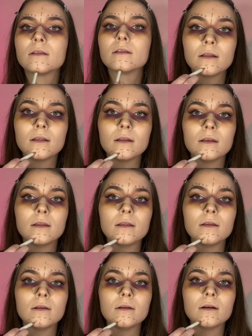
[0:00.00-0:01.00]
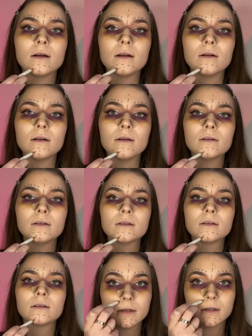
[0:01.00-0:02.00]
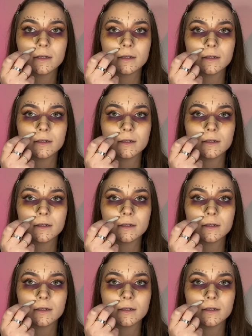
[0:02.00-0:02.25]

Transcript: and then two arrows. I'm going